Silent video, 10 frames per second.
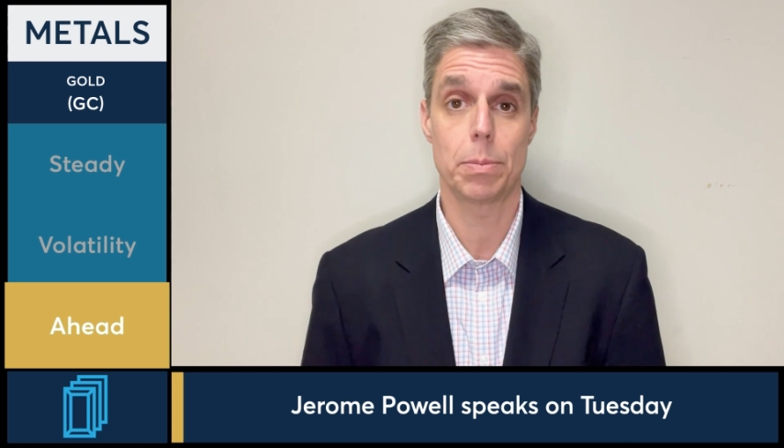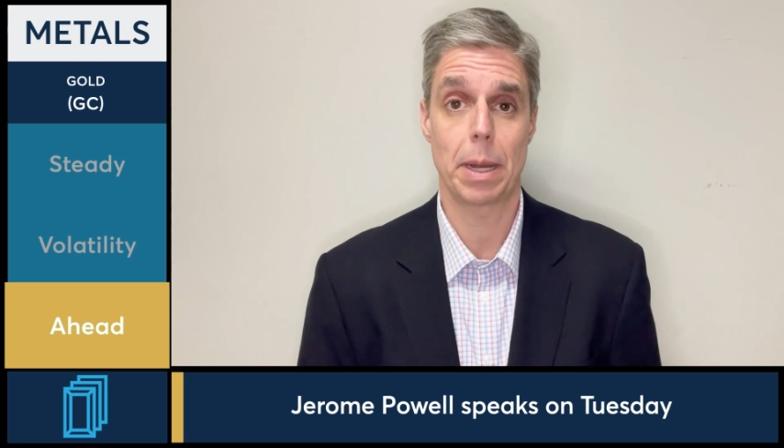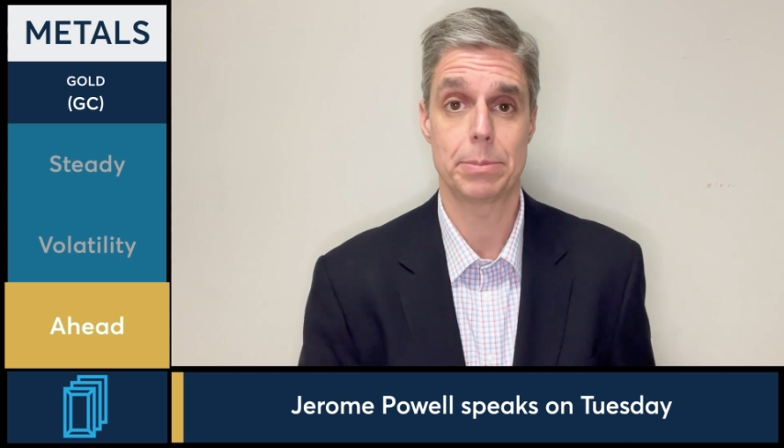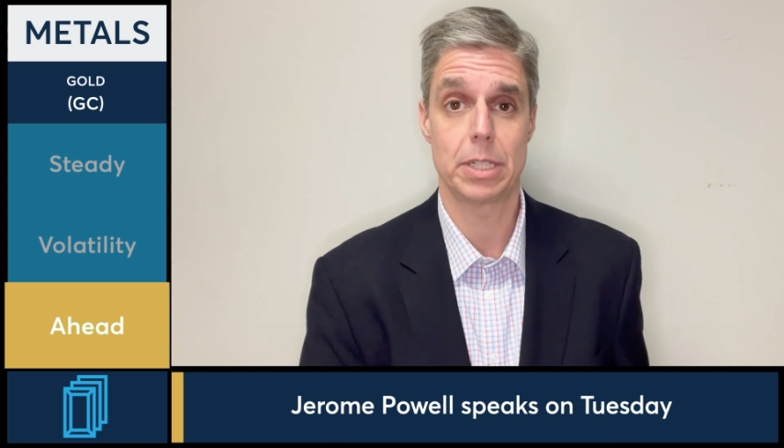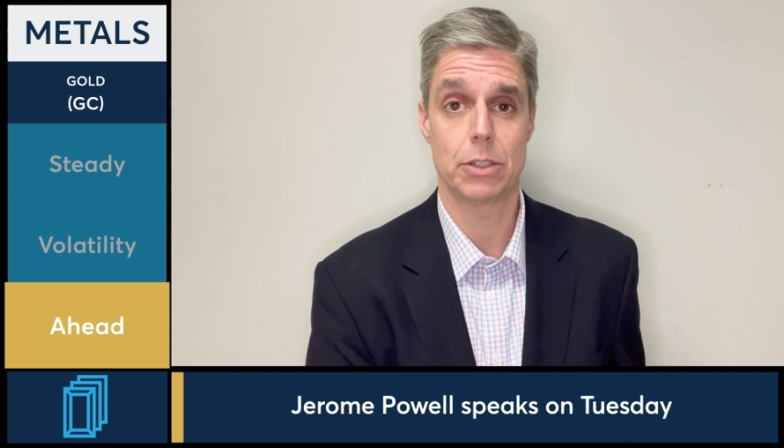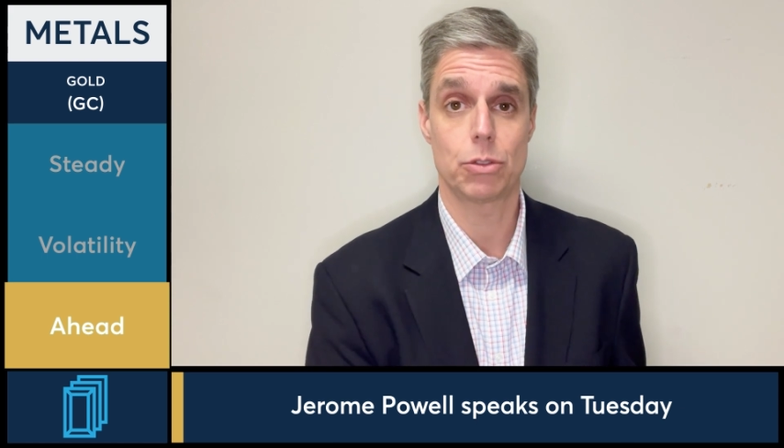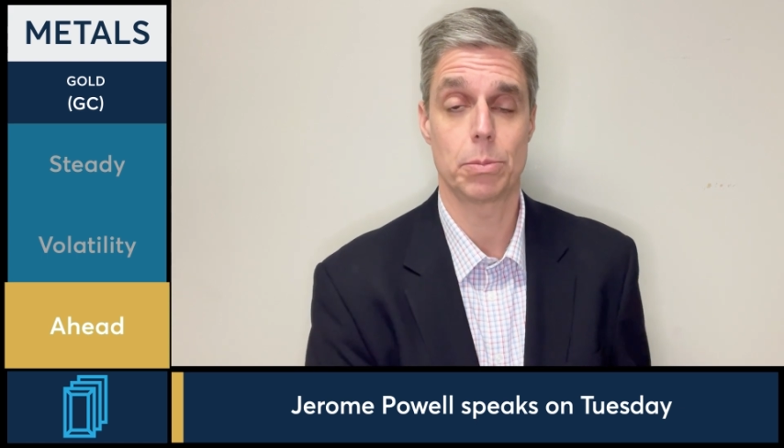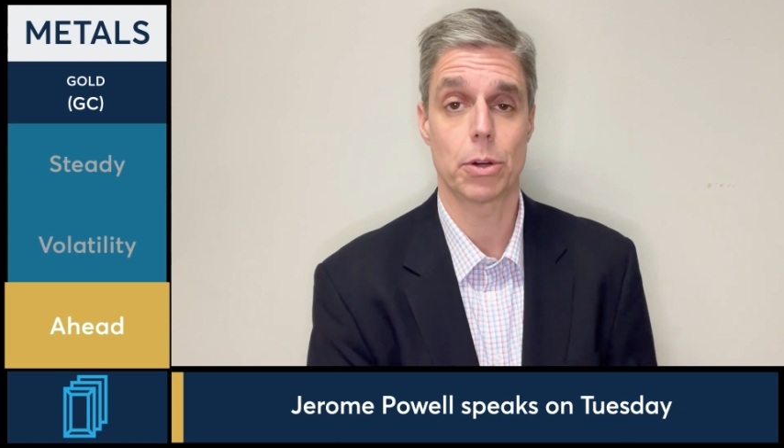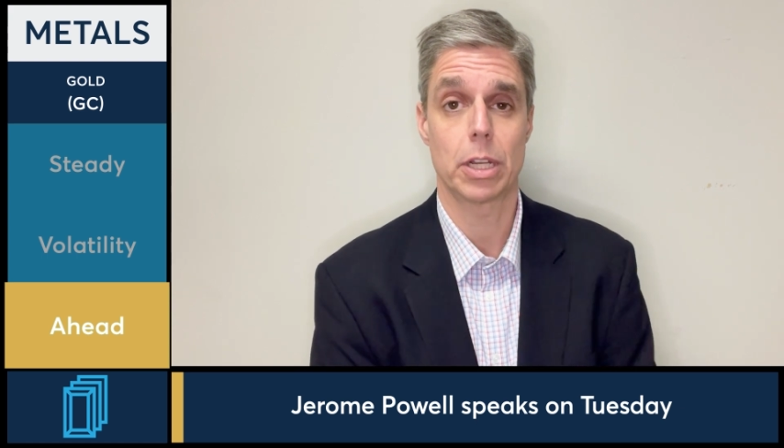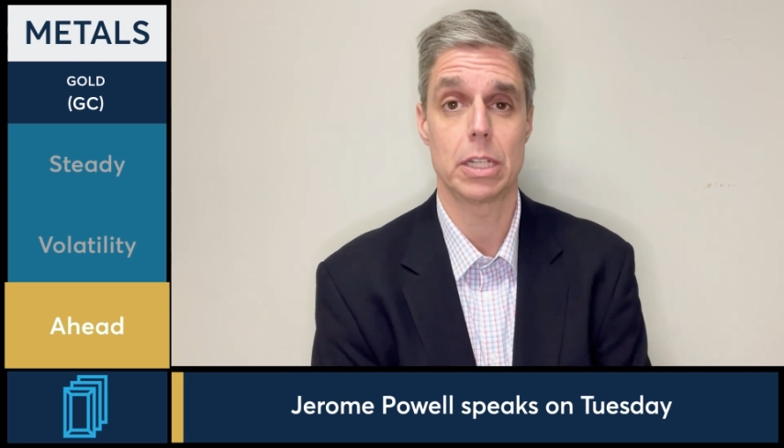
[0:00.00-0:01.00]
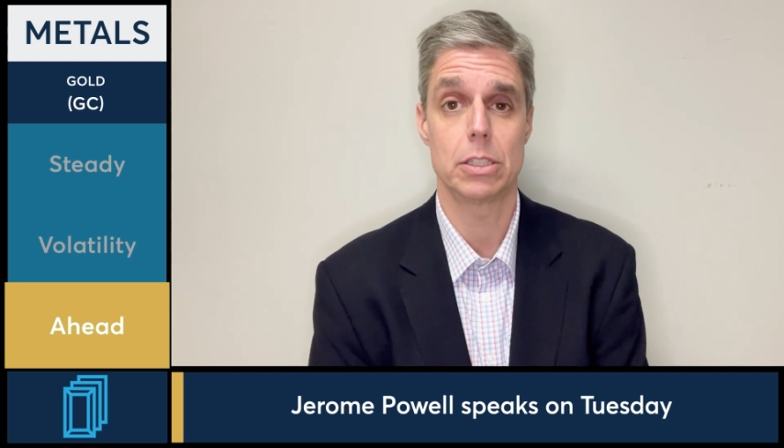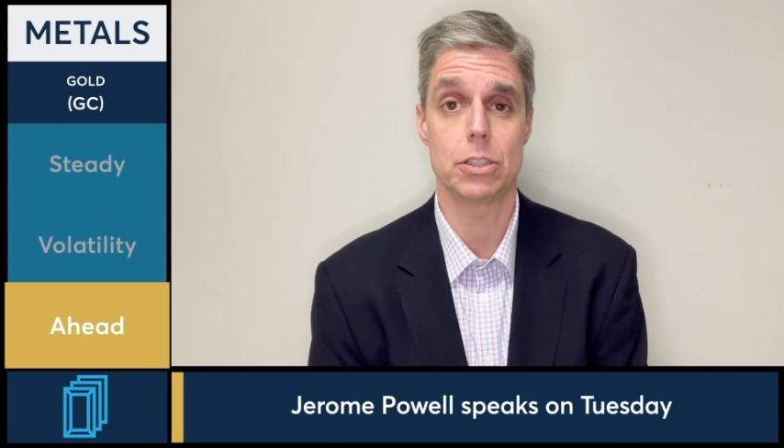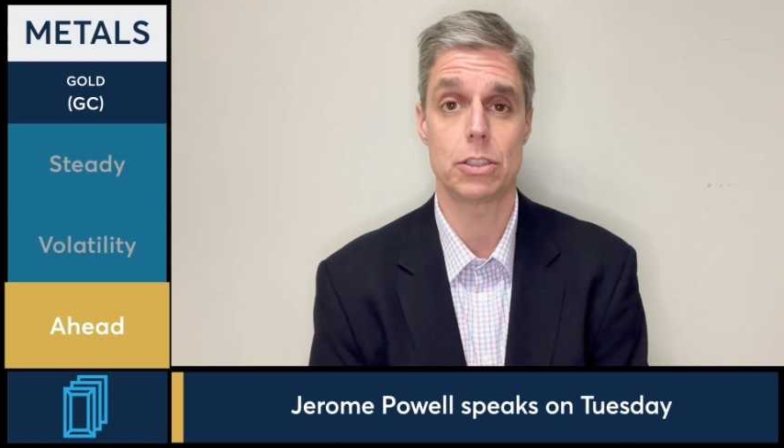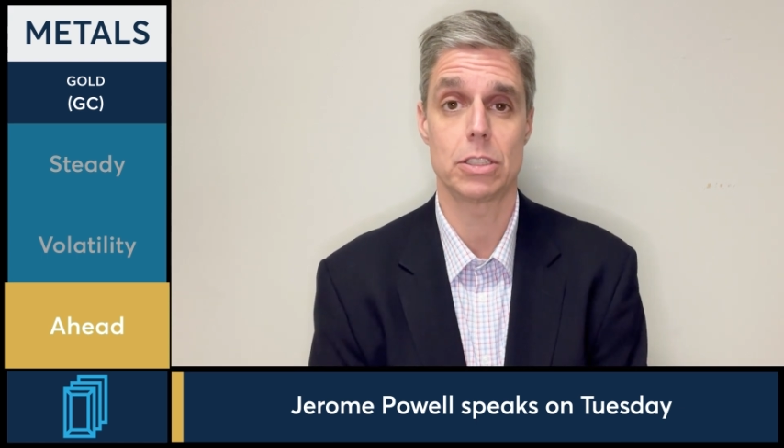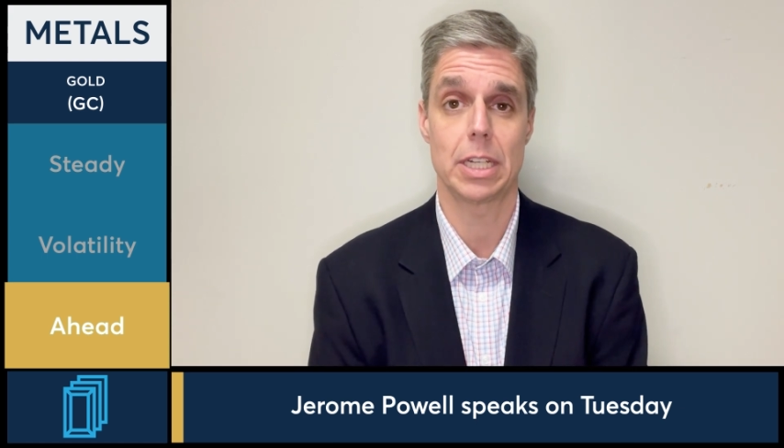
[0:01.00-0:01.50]
about potential market
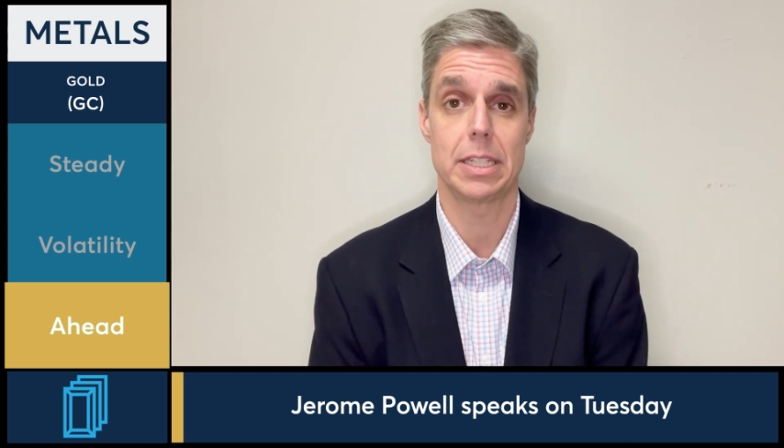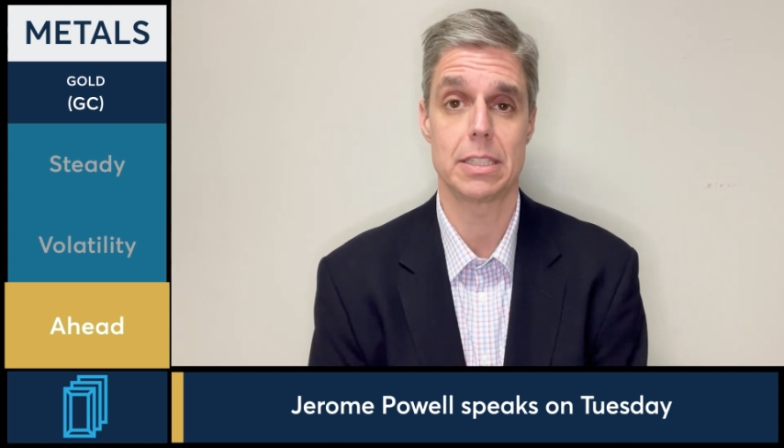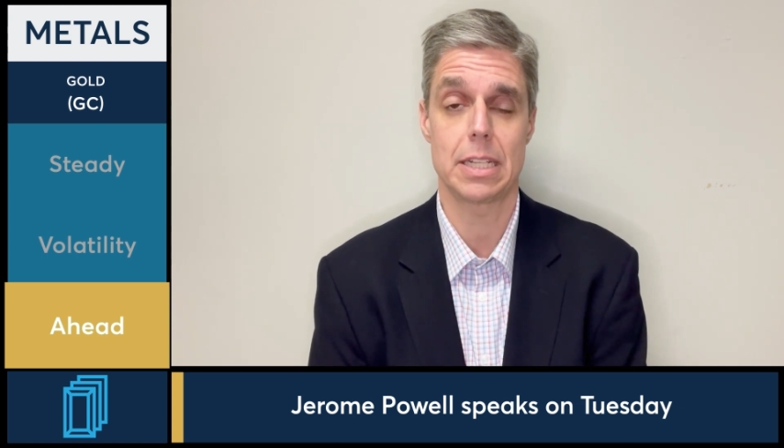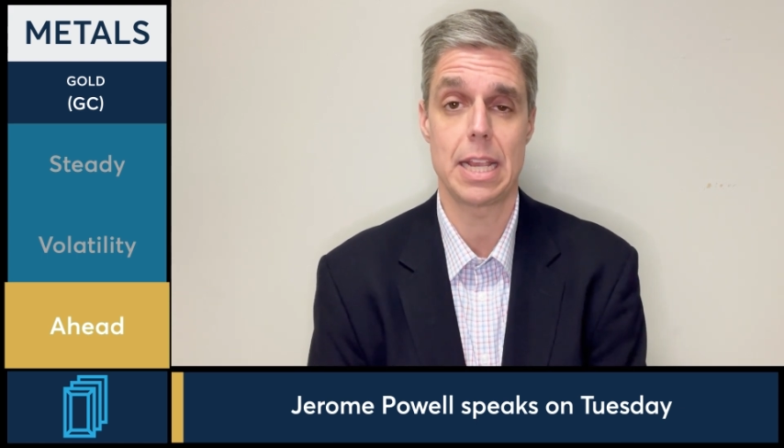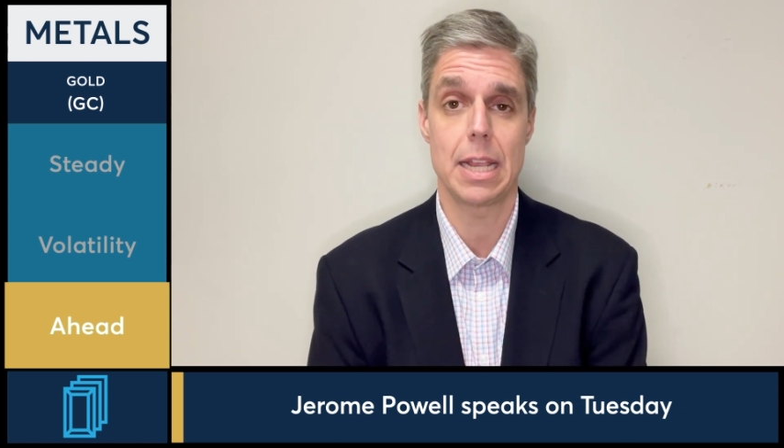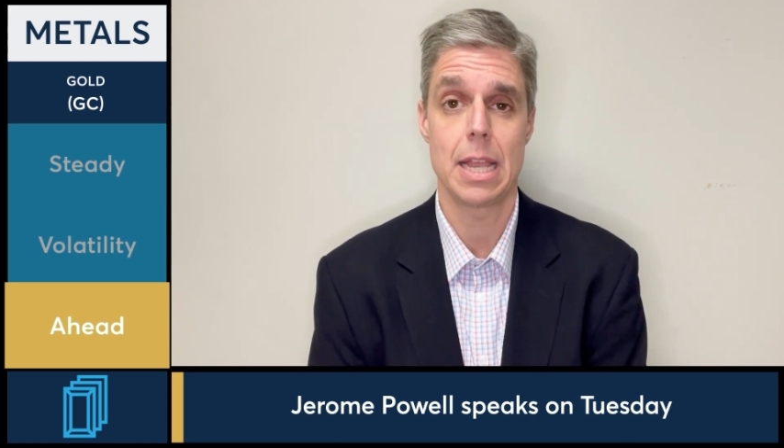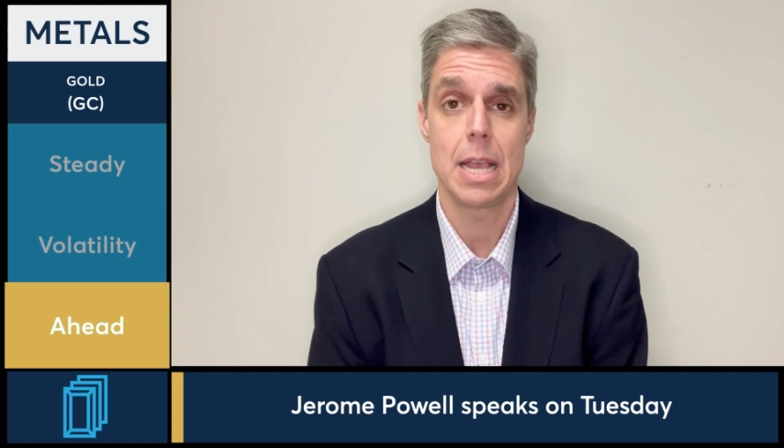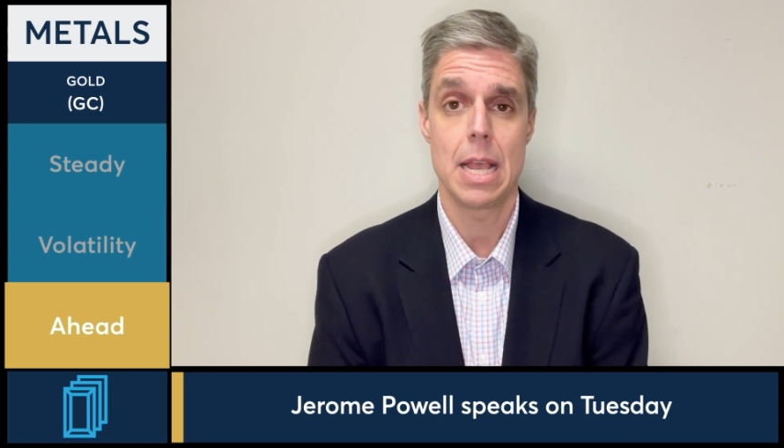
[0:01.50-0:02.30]
conditions that he's seeing.